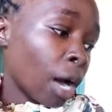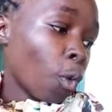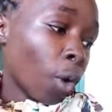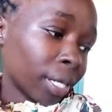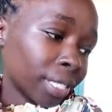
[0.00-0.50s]

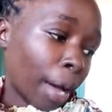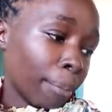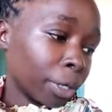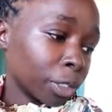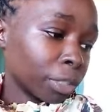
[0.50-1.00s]
What
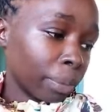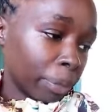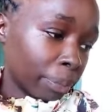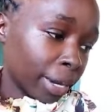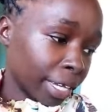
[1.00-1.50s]
about my
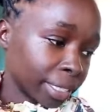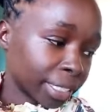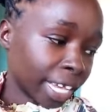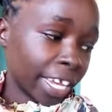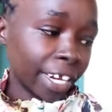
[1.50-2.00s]

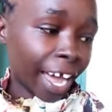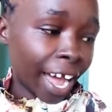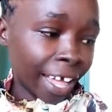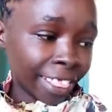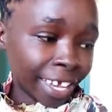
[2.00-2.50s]
plans and
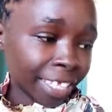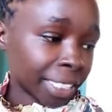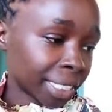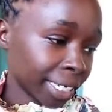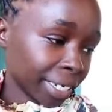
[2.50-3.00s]
other
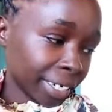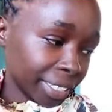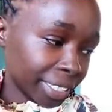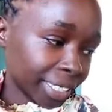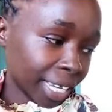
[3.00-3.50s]

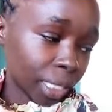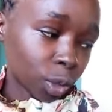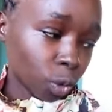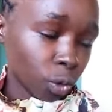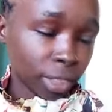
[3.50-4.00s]
secrets?
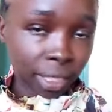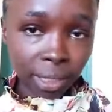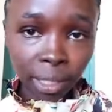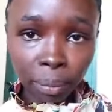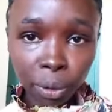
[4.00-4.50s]
So that's
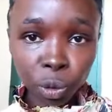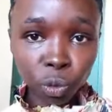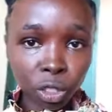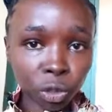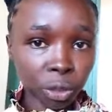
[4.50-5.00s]
the most
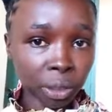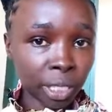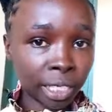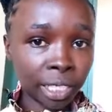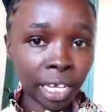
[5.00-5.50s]
questions
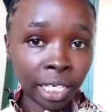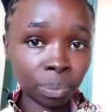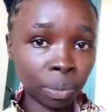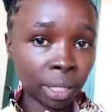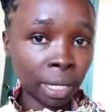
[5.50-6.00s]
that he has
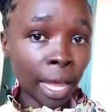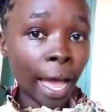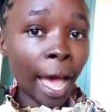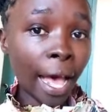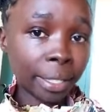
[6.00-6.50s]
been
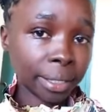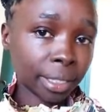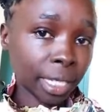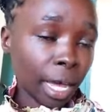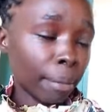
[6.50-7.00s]

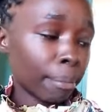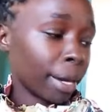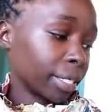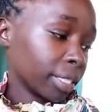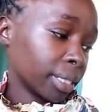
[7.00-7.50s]
asked
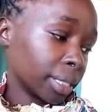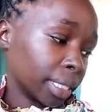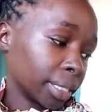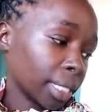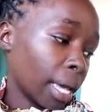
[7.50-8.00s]
by
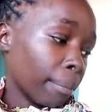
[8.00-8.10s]
netizens.